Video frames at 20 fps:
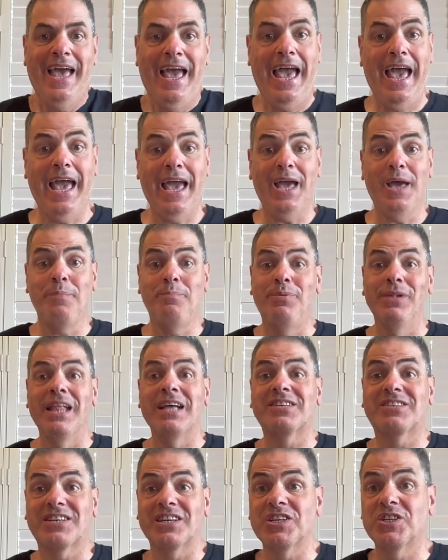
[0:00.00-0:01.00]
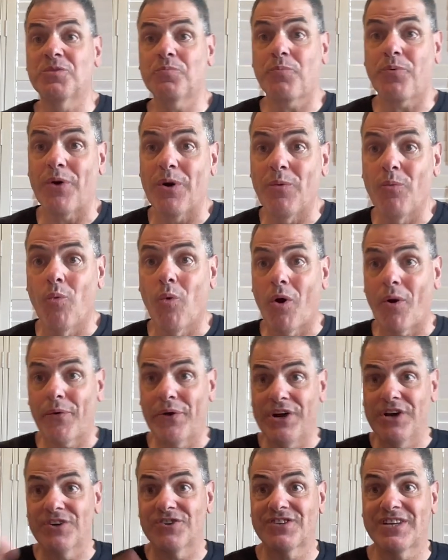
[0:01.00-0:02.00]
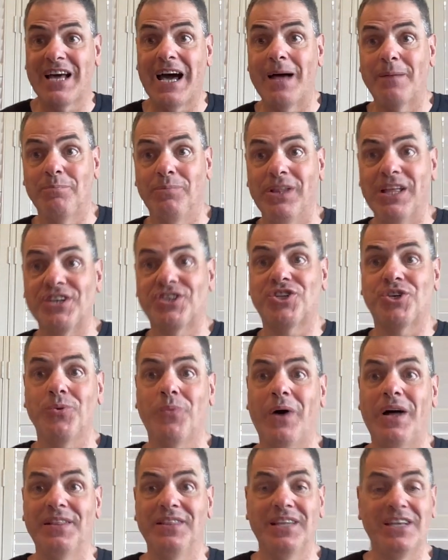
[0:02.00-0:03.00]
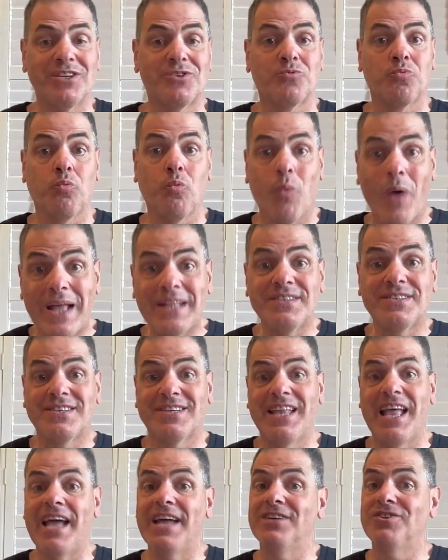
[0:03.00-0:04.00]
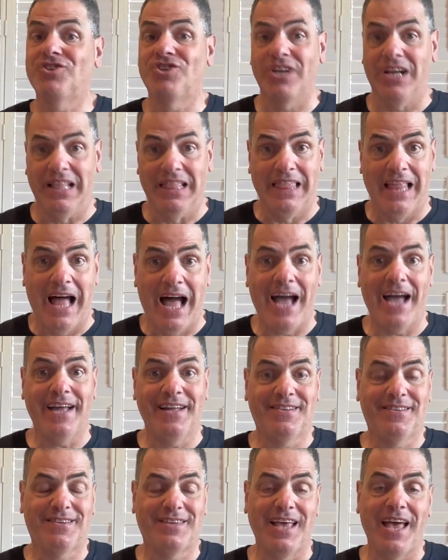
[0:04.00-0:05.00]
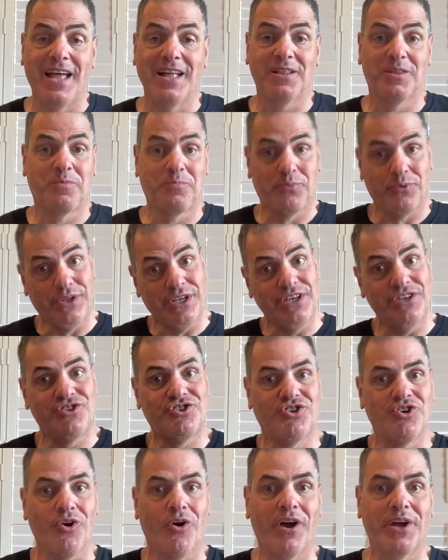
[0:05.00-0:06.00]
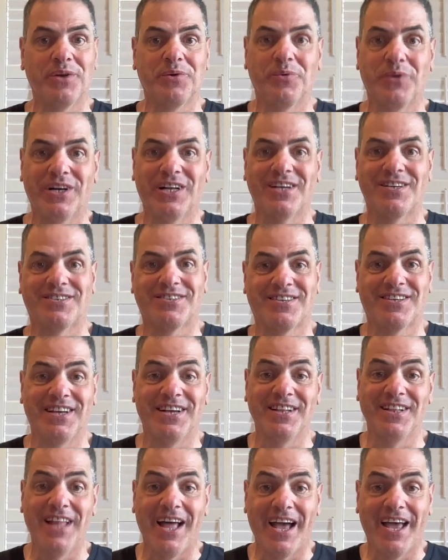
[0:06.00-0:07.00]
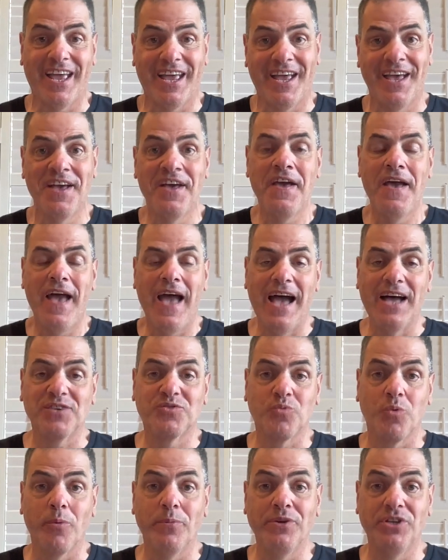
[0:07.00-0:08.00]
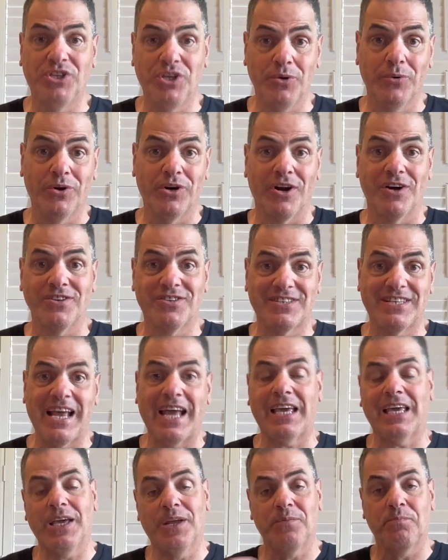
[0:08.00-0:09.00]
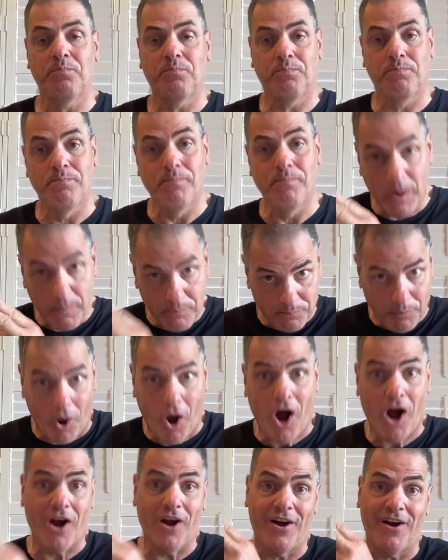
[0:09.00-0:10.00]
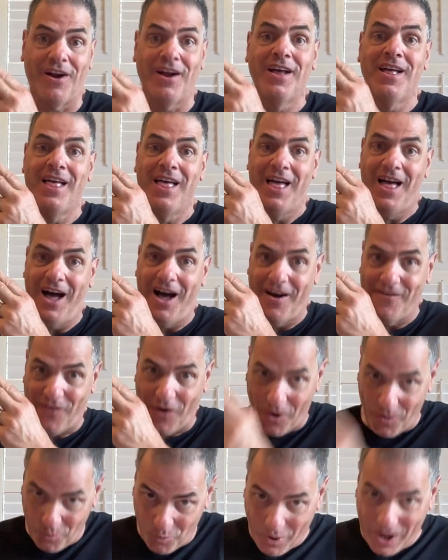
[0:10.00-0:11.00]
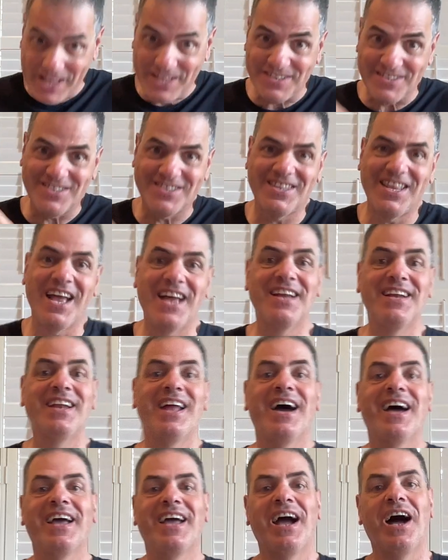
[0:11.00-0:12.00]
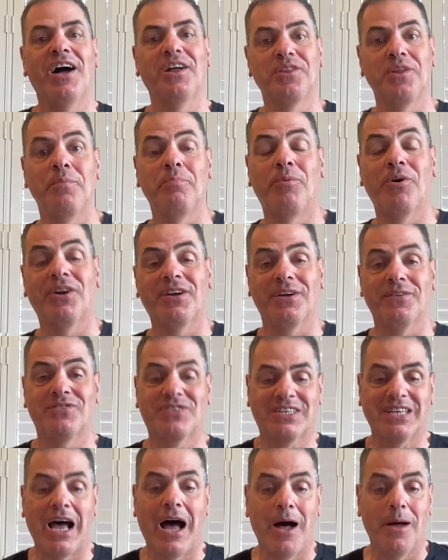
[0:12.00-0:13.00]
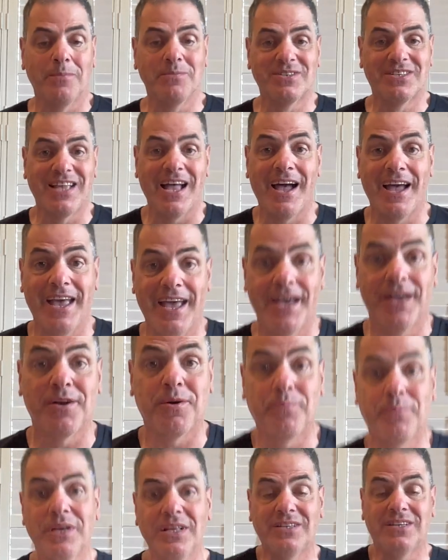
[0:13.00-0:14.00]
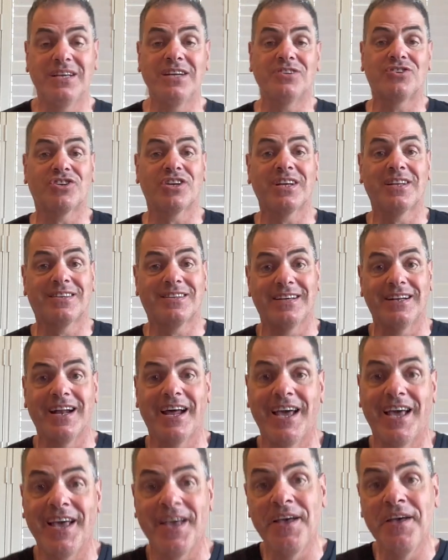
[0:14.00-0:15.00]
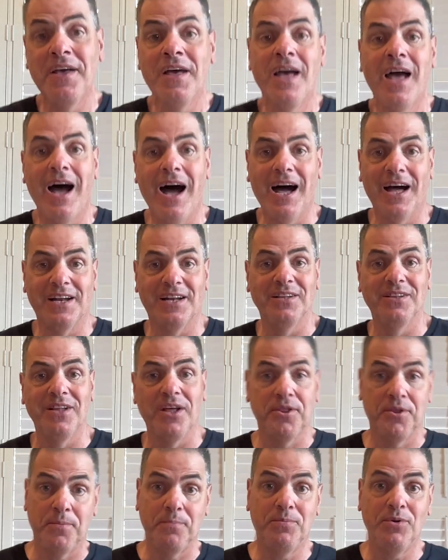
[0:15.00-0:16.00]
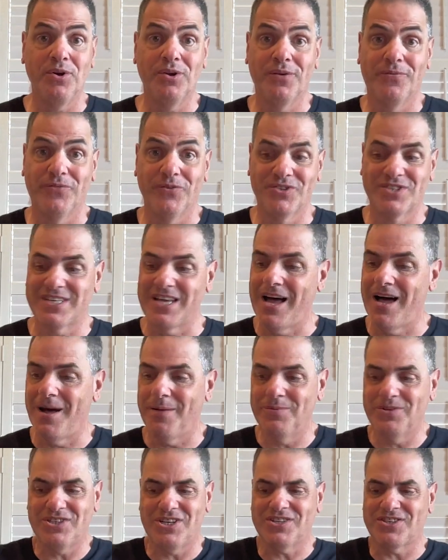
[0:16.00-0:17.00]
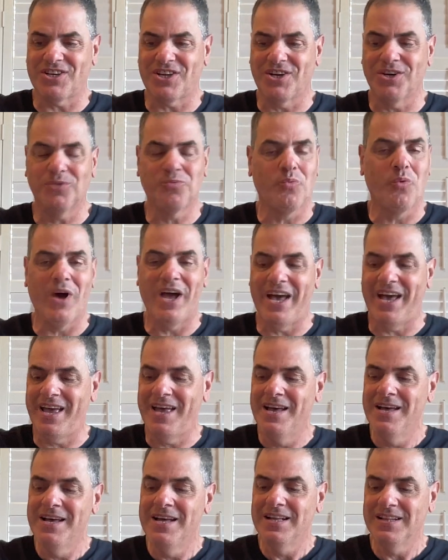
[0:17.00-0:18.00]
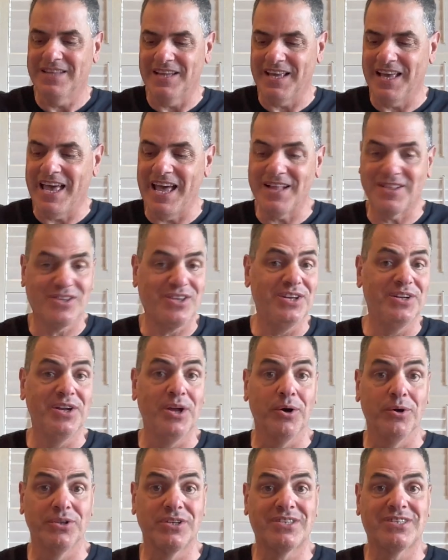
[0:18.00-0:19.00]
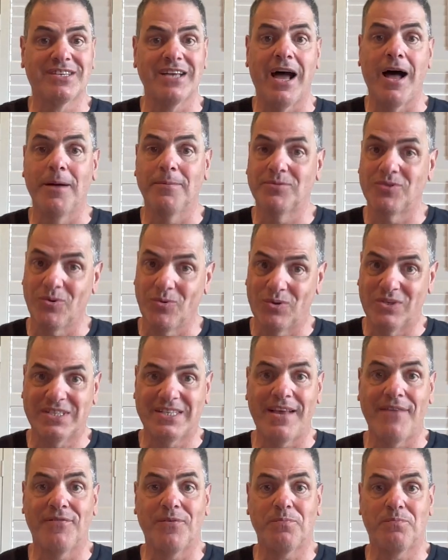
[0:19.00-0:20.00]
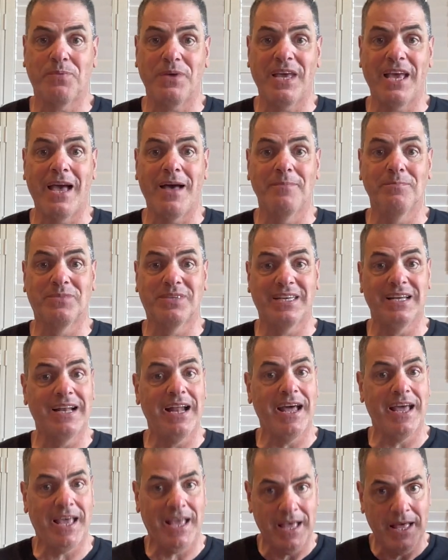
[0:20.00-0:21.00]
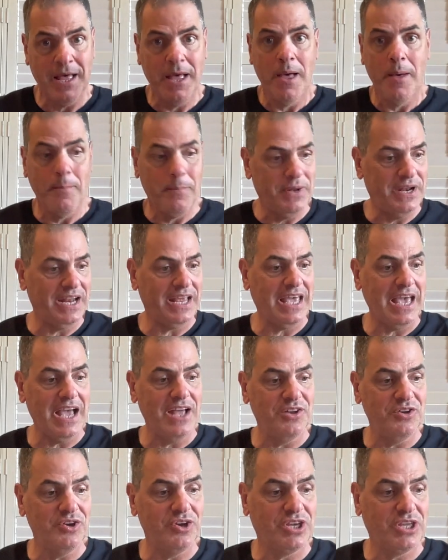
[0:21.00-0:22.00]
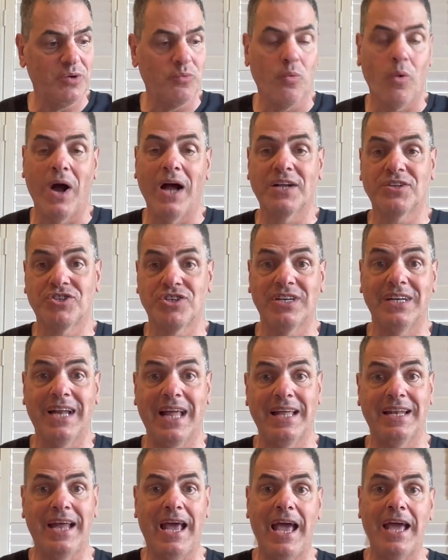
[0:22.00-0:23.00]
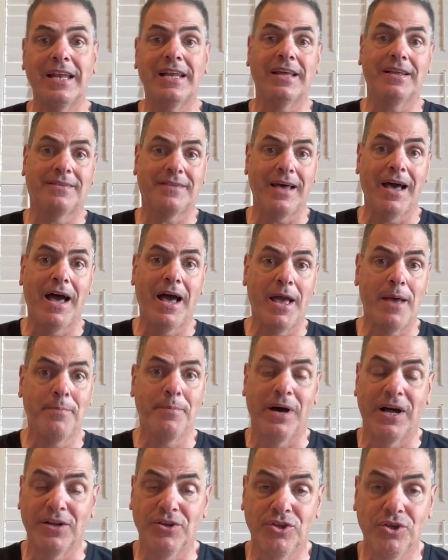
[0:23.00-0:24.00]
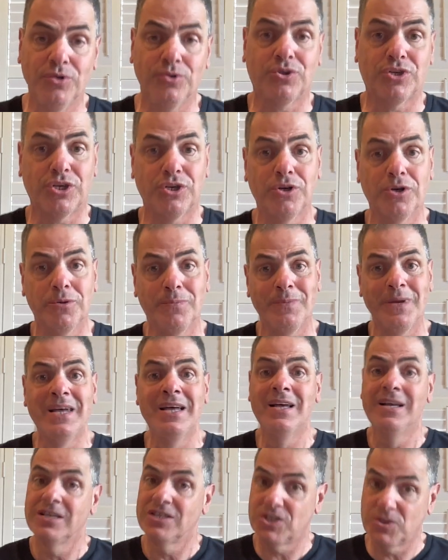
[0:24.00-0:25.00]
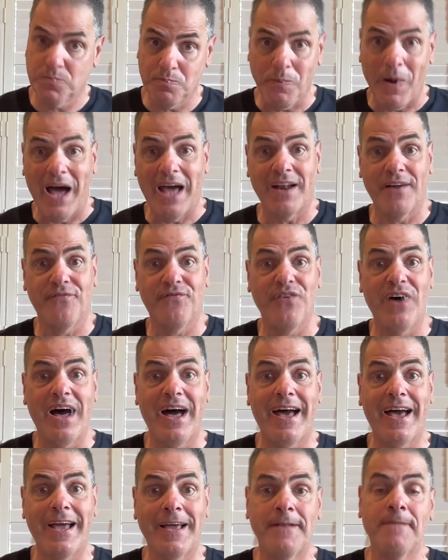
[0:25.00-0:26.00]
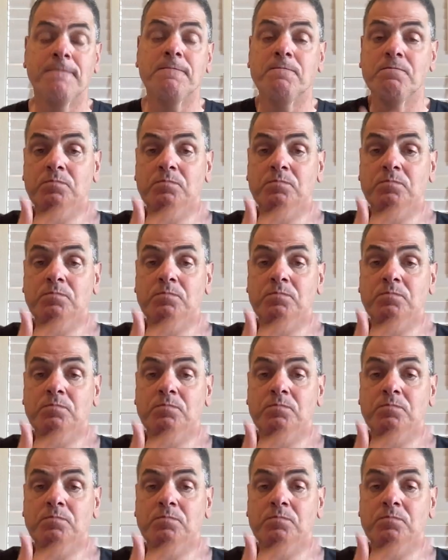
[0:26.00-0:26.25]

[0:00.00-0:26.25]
Hey, blessings, prayer warriors. God bless you on this Wednesday, July 10th. Please join with us tonight as we'll be doing our second part of our Wednesday night on the book of Psalms. Diane will be teaching tonight on another beautiful psalm. It's just a good way to get to know the psalm. So it's 7 p.m. tonight, but again, you can watch it at any time on YouTube, Spotify,